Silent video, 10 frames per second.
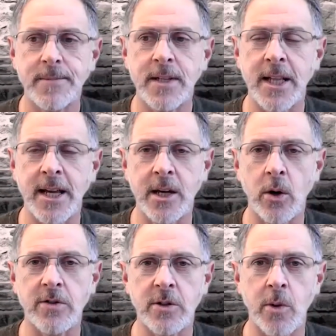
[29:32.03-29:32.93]
letting
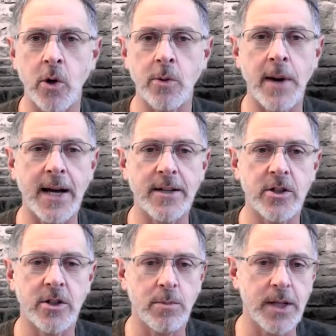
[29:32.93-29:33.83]
go of some old
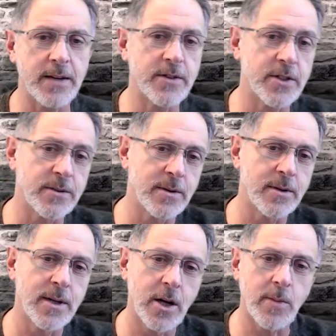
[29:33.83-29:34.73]
biases and beliefs.
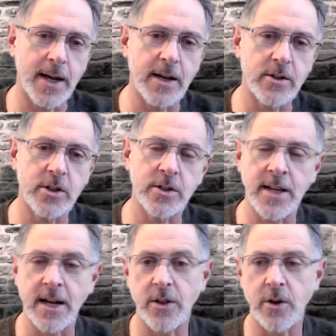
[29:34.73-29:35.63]
Oh my gosh, it's
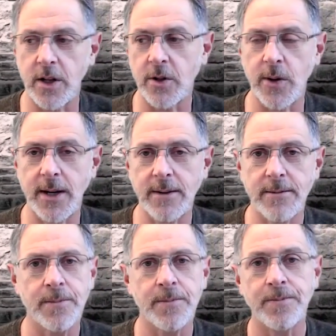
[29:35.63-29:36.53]
9:33.
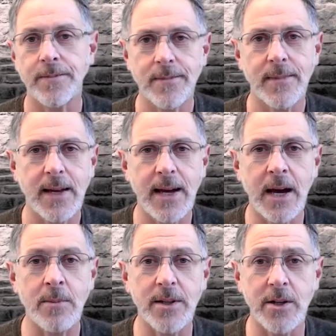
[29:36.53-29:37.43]

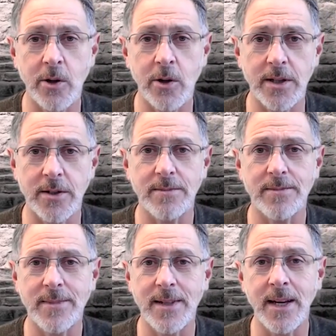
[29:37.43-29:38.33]
I meant to do this
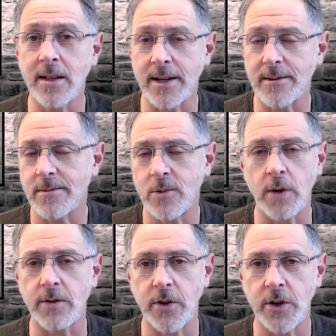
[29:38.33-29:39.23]
in like
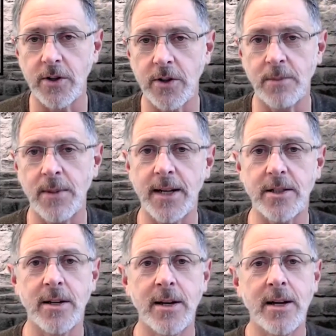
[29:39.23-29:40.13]
12 or 13
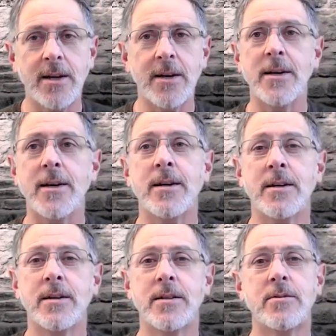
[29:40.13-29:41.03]
minutes.
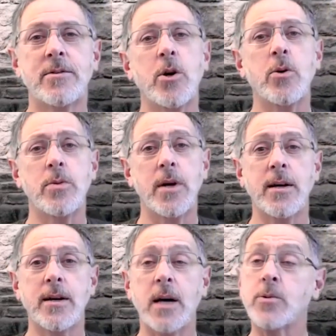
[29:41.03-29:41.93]
So
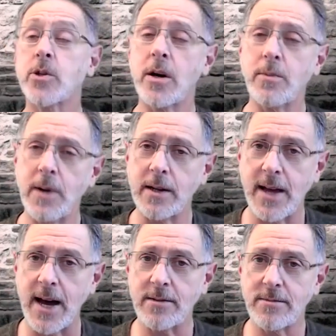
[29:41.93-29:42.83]
I'm sorry about
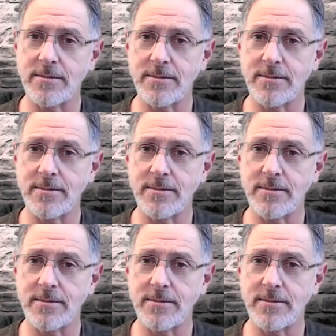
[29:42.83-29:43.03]
that,